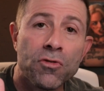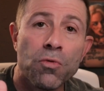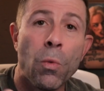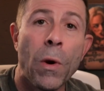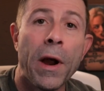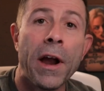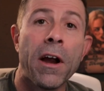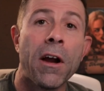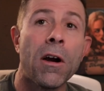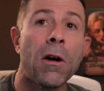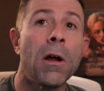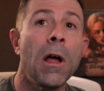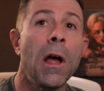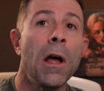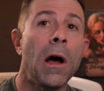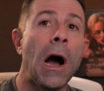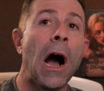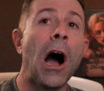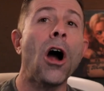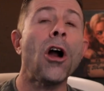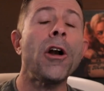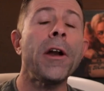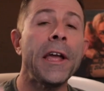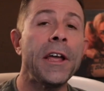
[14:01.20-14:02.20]
where
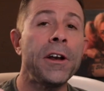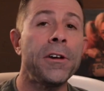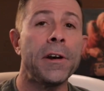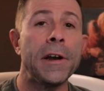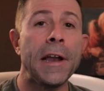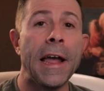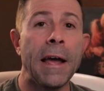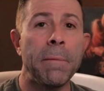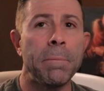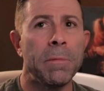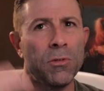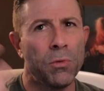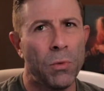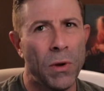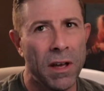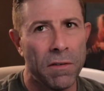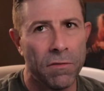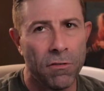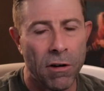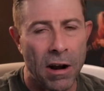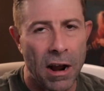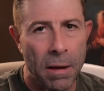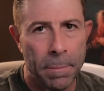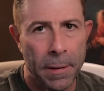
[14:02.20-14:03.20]
our internet, because we
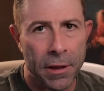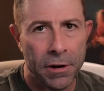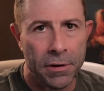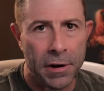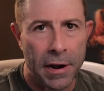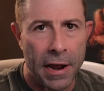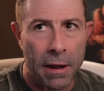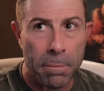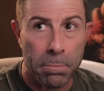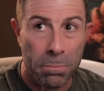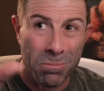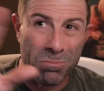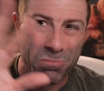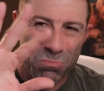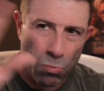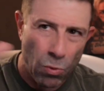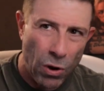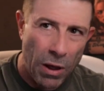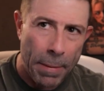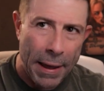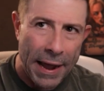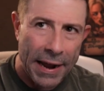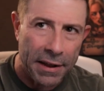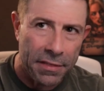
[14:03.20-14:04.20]
have crap internet,
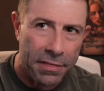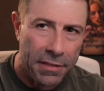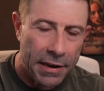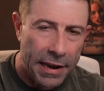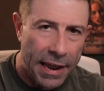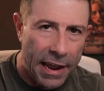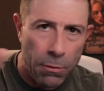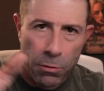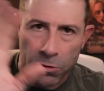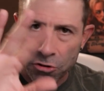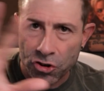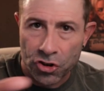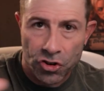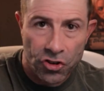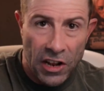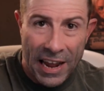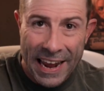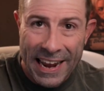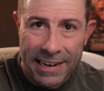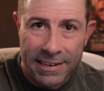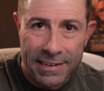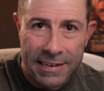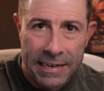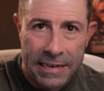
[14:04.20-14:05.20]
way back in the day with just
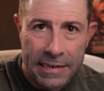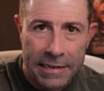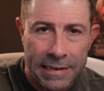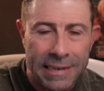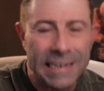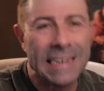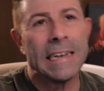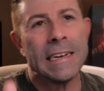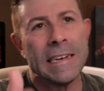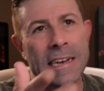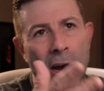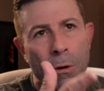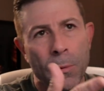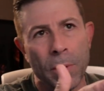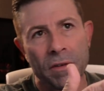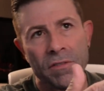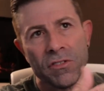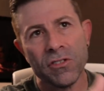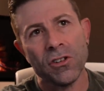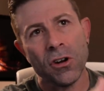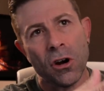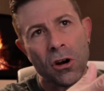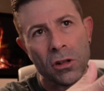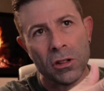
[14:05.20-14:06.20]
AT&T. Now we have
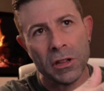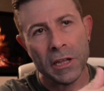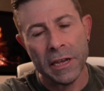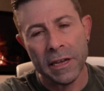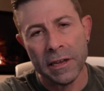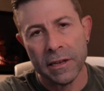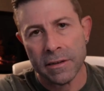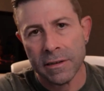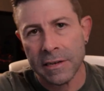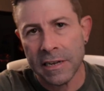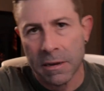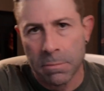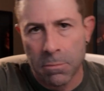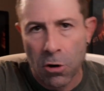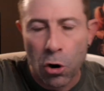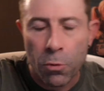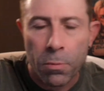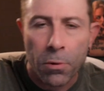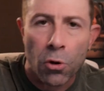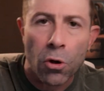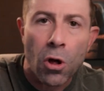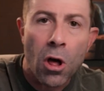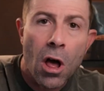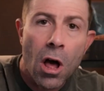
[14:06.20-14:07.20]
Starlink and
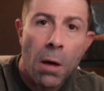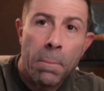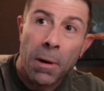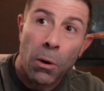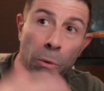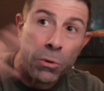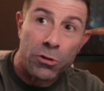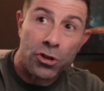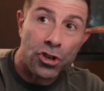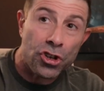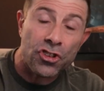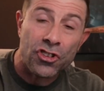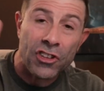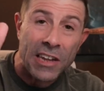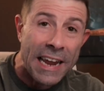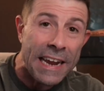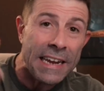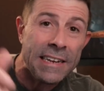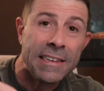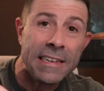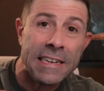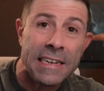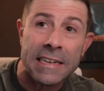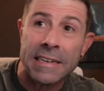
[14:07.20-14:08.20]
T-Mobile, but with just
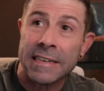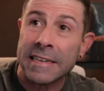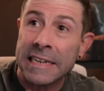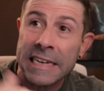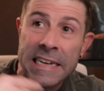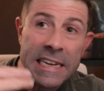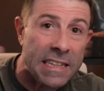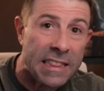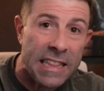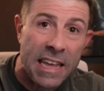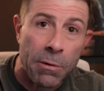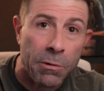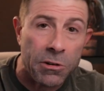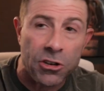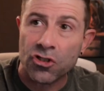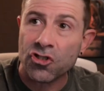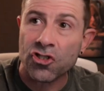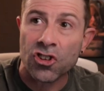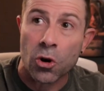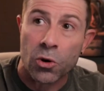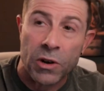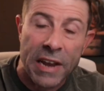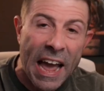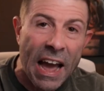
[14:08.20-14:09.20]
AT&T and they would
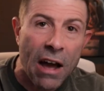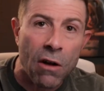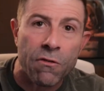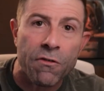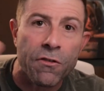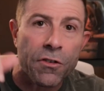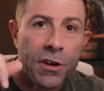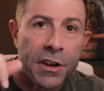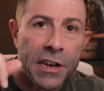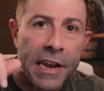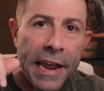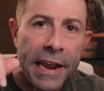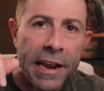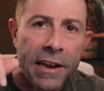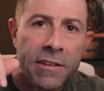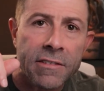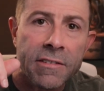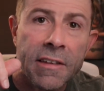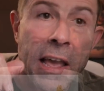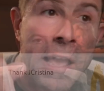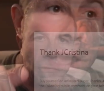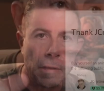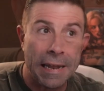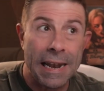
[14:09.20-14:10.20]
just go down for
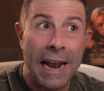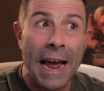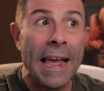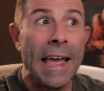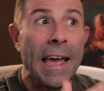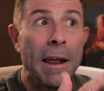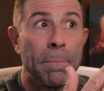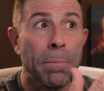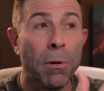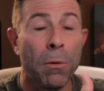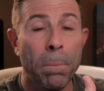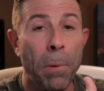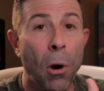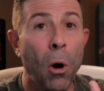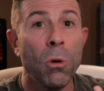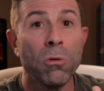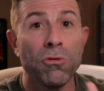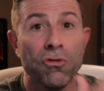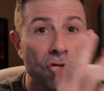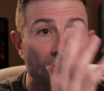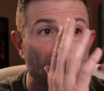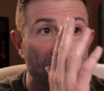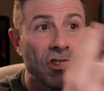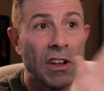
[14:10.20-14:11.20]
days. And I had
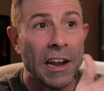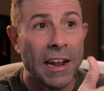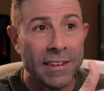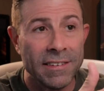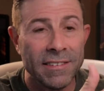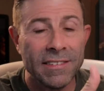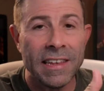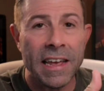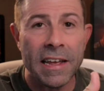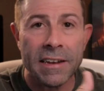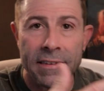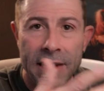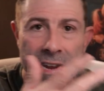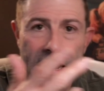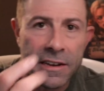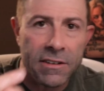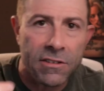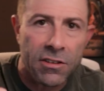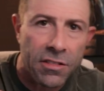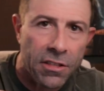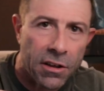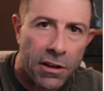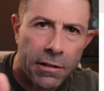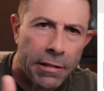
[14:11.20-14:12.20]
proposals that I sent
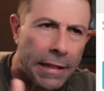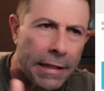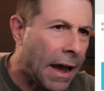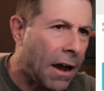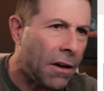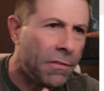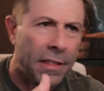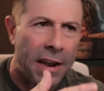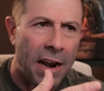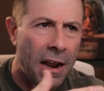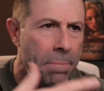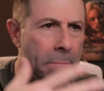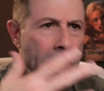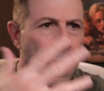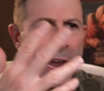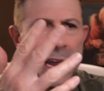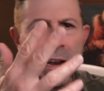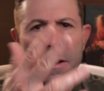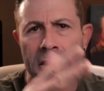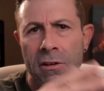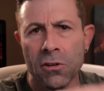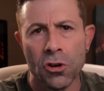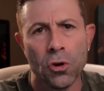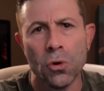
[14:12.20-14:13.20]
into the cloud that I
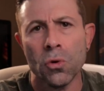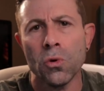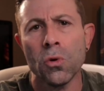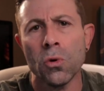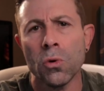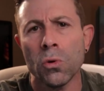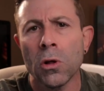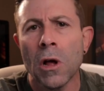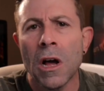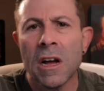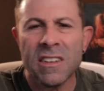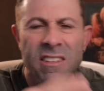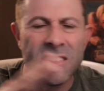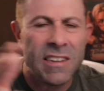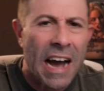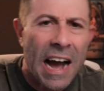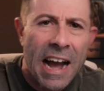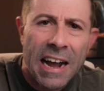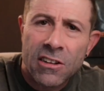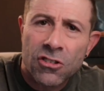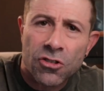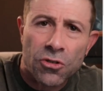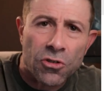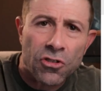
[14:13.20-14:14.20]
made in Google
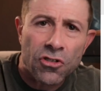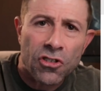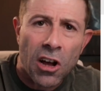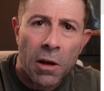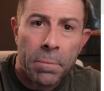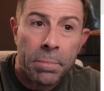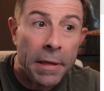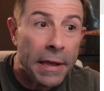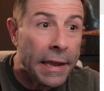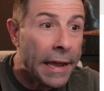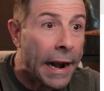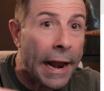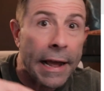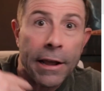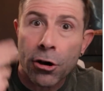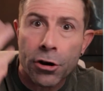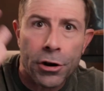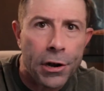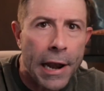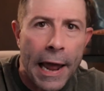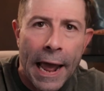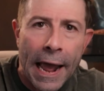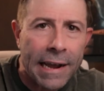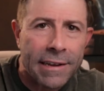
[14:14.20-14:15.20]
Docs or something and I
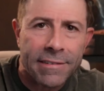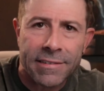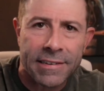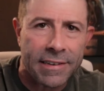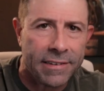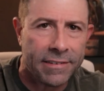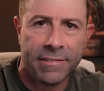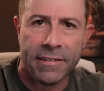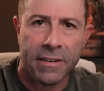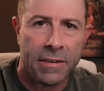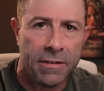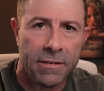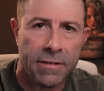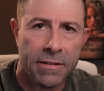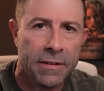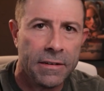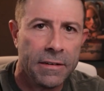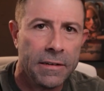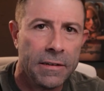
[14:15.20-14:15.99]
couldn't access it